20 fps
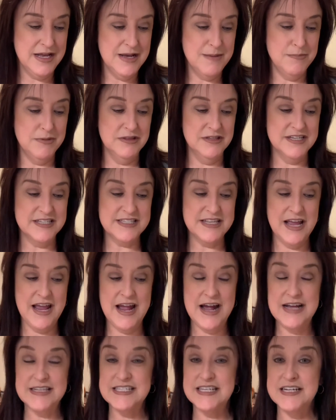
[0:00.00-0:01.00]
Melisa
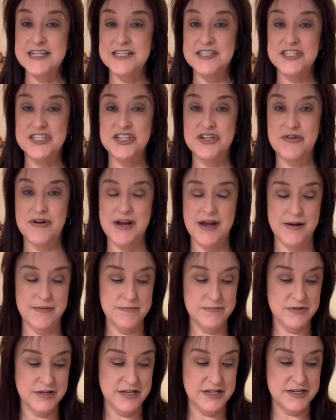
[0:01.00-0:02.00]
has an
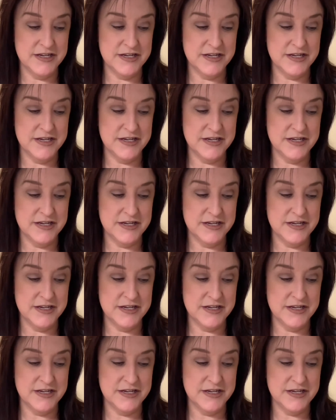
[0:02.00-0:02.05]
Instagram. It